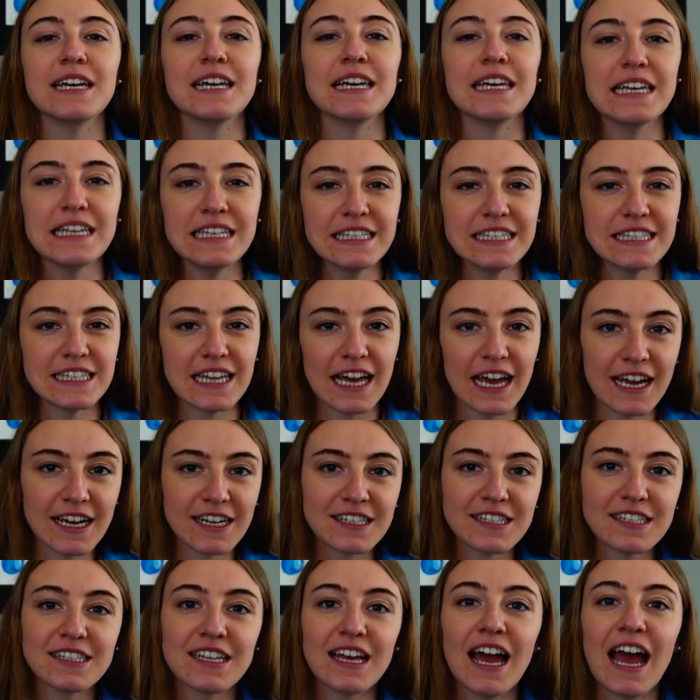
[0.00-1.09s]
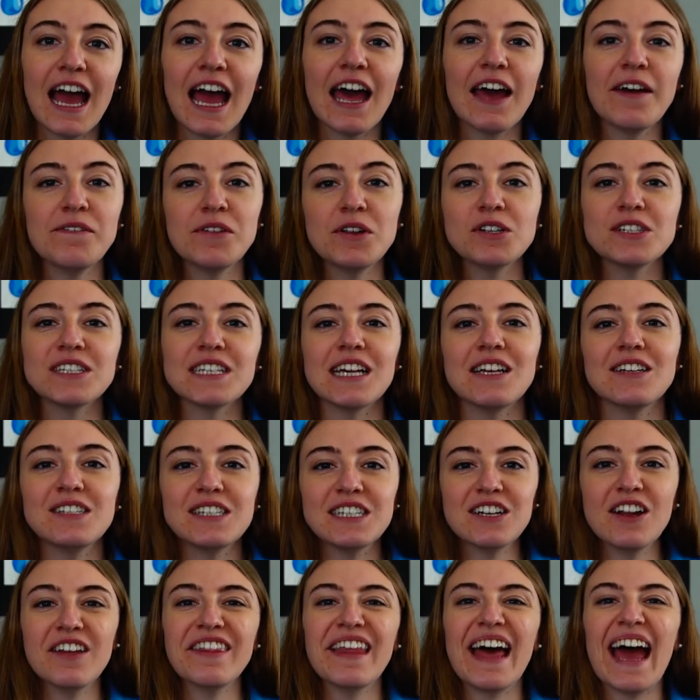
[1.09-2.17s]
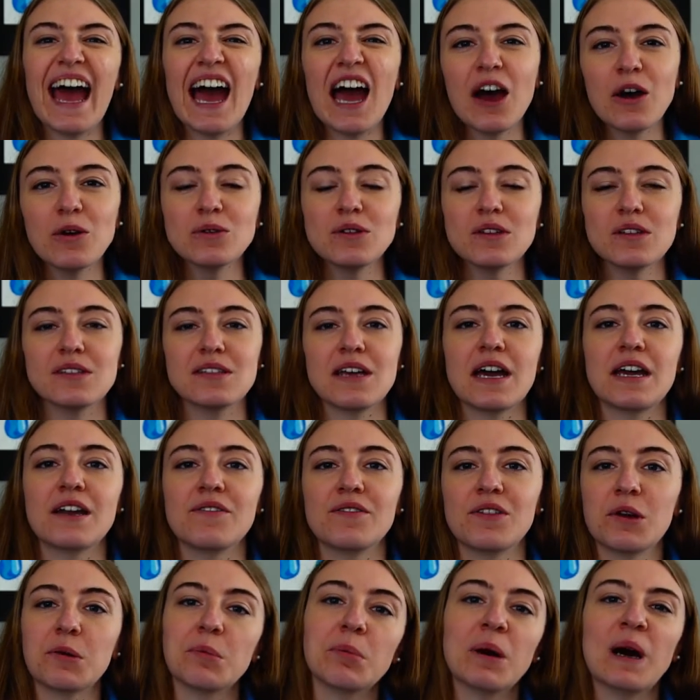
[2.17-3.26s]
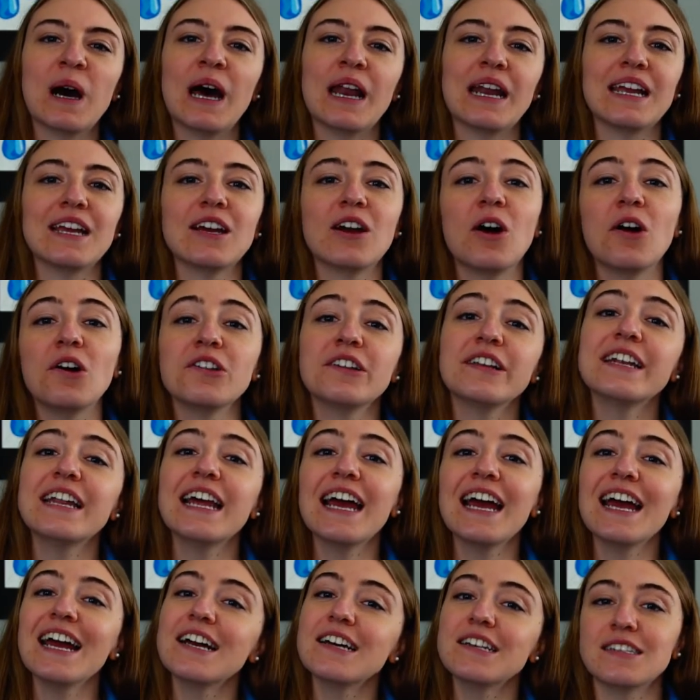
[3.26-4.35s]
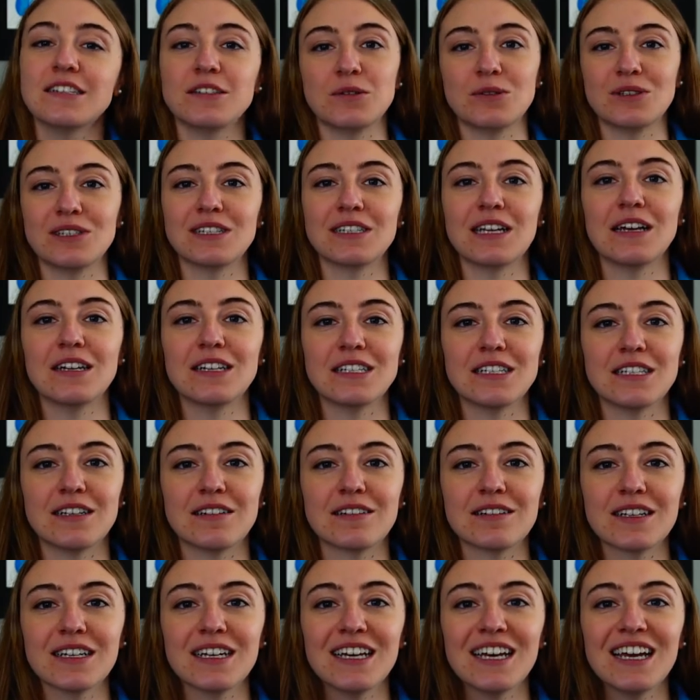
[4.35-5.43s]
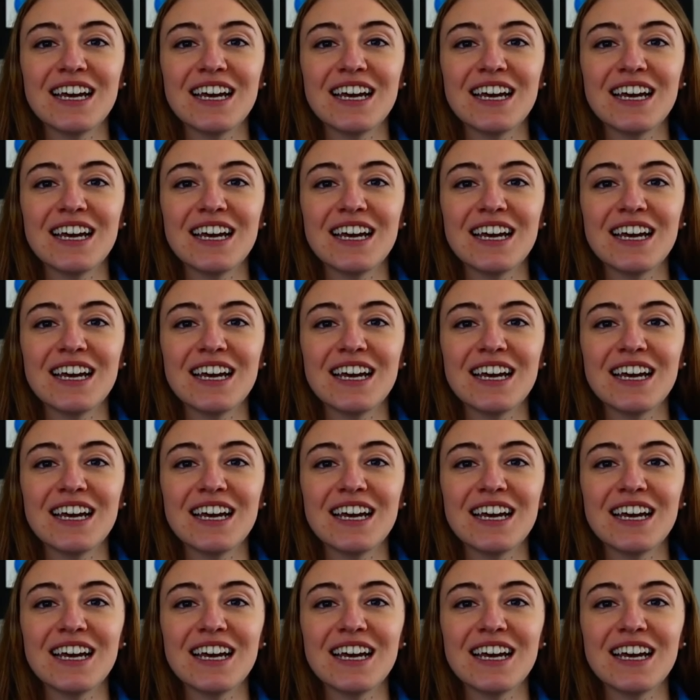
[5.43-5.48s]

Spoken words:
Insects have their skeleton on the outside of their body, called an exoskeleton.